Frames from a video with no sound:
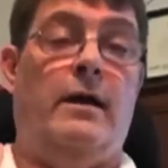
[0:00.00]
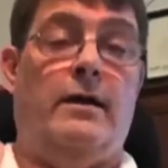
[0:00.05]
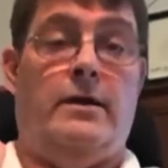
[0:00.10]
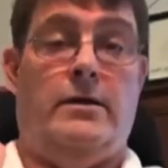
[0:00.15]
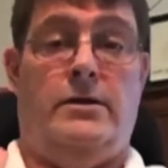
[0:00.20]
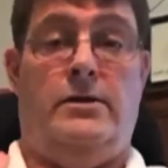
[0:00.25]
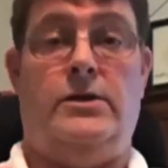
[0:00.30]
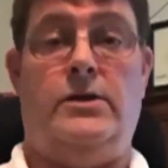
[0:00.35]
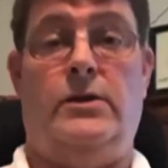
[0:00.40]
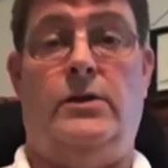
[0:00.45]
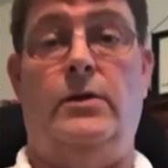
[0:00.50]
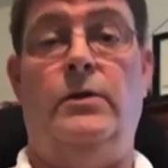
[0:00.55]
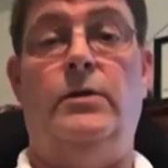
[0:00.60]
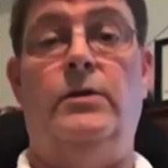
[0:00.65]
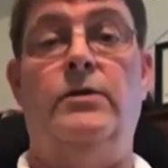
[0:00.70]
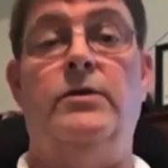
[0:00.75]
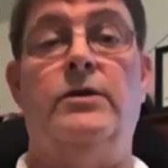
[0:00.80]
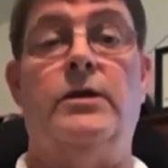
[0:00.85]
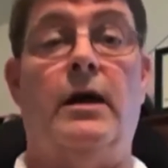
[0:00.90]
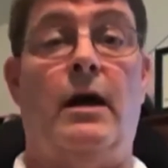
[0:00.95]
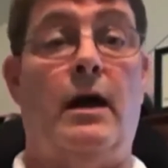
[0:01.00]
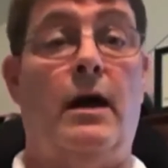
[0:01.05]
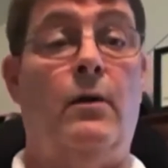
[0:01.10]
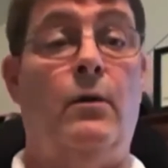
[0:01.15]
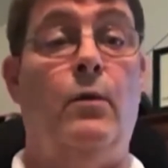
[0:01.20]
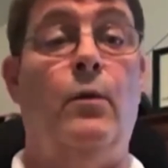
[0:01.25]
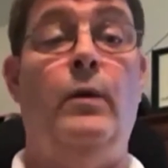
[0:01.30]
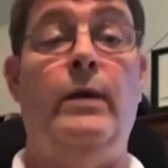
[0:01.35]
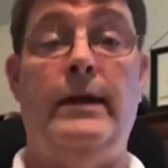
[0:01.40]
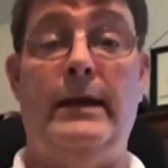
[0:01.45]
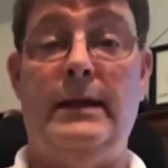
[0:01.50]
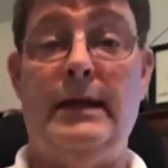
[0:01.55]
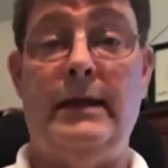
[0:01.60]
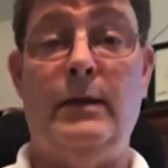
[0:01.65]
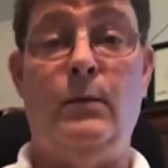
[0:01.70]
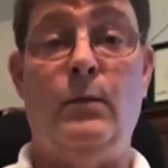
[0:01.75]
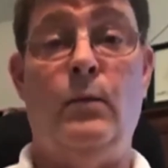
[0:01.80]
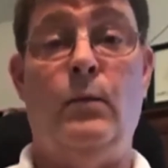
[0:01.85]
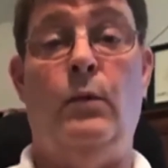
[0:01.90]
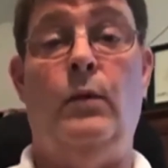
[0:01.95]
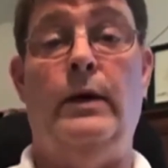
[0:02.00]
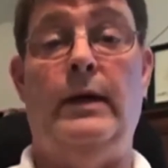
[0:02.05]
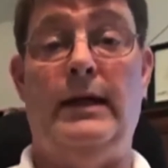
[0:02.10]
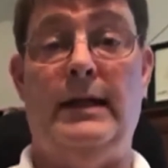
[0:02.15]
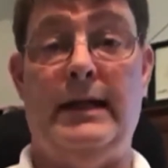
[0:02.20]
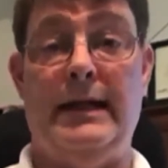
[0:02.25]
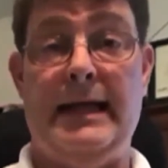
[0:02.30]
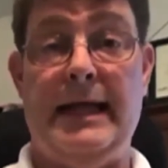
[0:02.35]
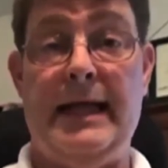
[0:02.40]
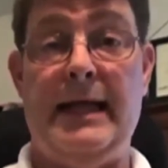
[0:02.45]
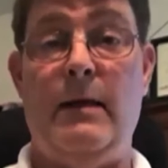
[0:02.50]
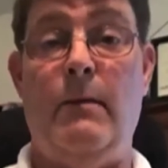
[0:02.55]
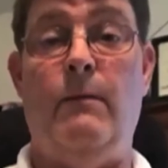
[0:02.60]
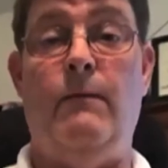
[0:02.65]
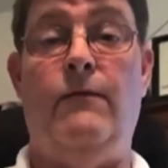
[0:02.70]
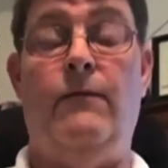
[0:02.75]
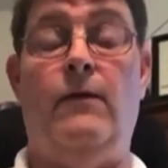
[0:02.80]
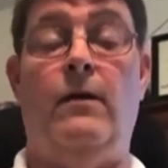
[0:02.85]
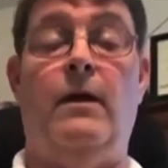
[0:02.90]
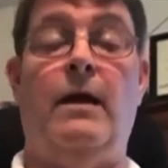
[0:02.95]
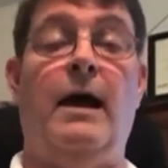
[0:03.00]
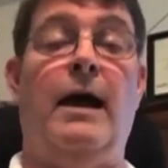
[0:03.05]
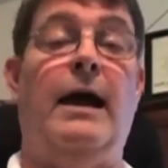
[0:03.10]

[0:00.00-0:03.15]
scooters are really, really helpful.